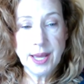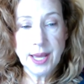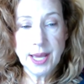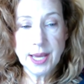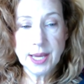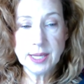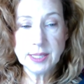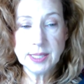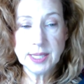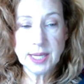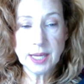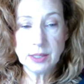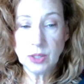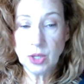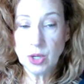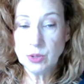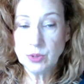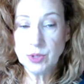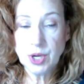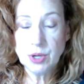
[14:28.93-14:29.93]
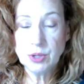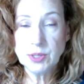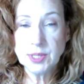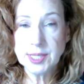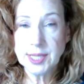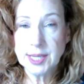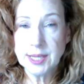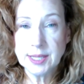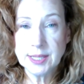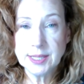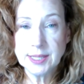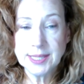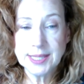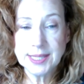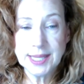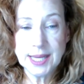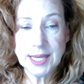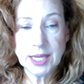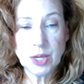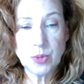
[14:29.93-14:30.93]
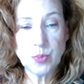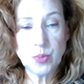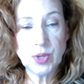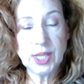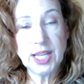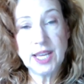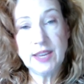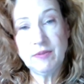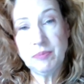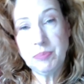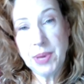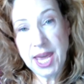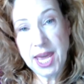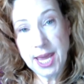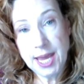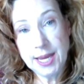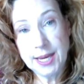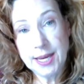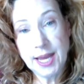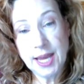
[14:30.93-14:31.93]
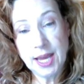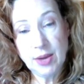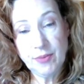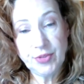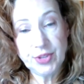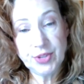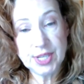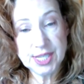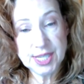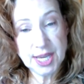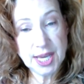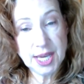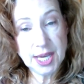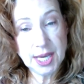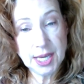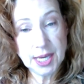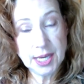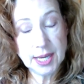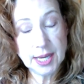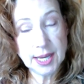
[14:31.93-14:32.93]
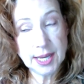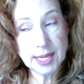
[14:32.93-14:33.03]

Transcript: And at low doses, it can relieve pain and fatigue,